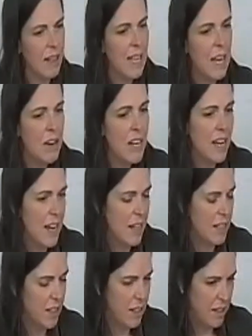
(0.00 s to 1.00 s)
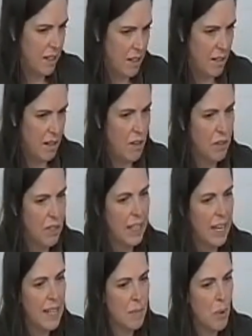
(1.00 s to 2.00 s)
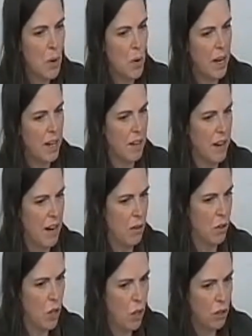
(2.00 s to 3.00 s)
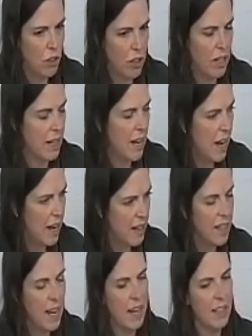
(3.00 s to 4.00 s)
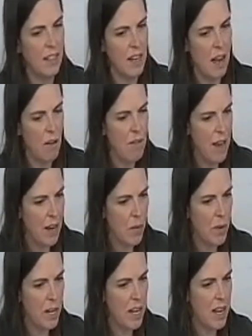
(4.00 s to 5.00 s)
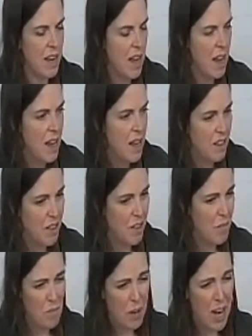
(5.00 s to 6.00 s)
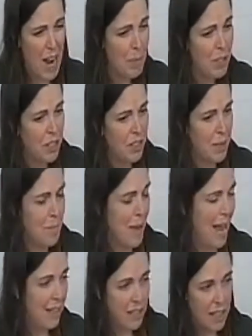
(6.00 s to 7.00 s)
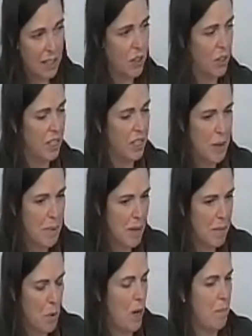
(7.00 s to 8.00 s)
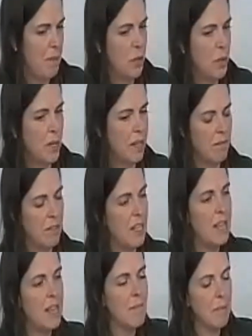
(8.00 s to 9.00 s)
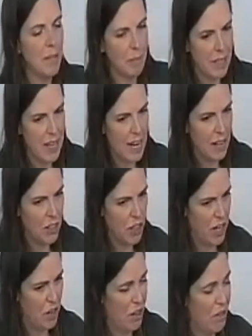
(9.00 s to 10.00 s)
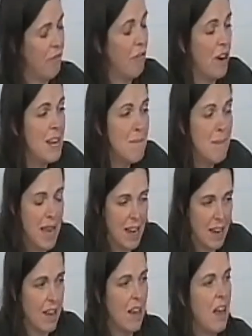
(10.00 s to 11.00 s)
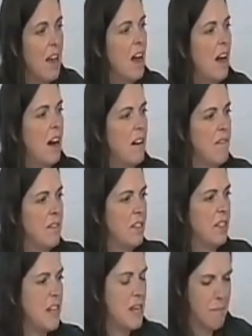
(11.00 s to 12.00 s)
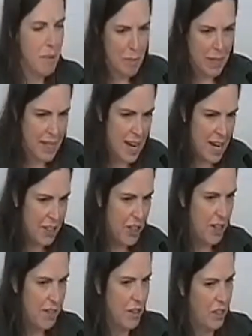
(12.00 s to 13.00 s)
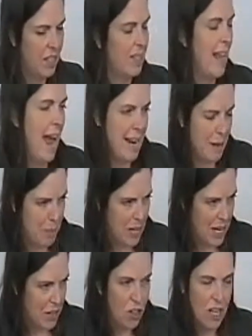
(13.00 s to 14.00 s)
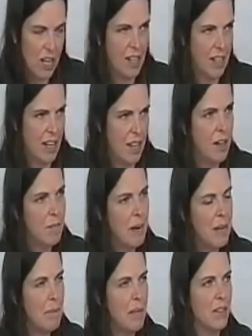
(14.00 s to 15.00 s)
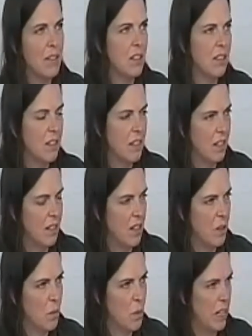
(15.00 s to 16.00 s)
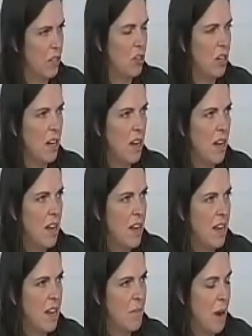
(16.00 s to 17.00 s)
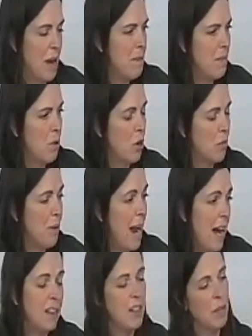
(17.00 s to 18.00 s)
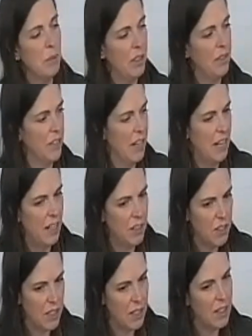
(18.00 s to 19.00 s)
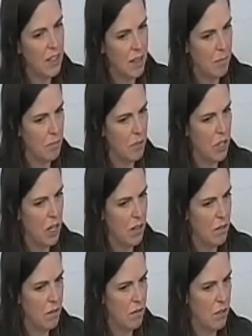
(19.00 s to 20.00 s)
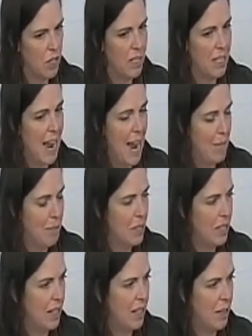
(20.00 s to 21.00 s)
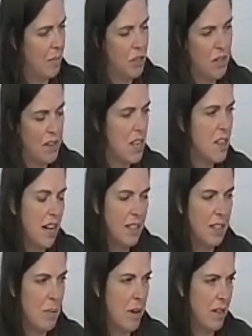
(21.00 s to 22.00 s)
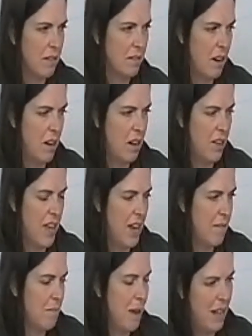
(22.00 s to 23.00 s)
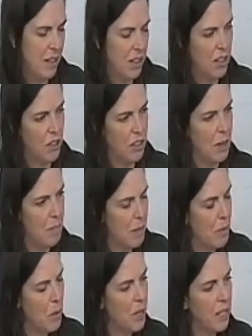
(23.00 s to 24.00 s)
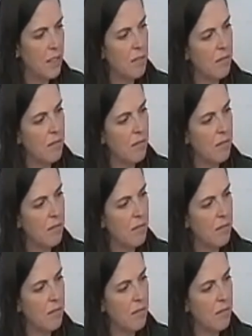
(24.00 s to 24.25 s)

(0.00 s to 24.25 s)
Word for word: Claudia has a, a, related point around culture and context and health equity that perhaps there's a balance or a tipping point between de-implementation or framing of de-implementation versus adaptation. And there might be instances in which it might be more palatable for a health system to, to adapt. Um, do you have any thoughts upon on that balance or tipping point?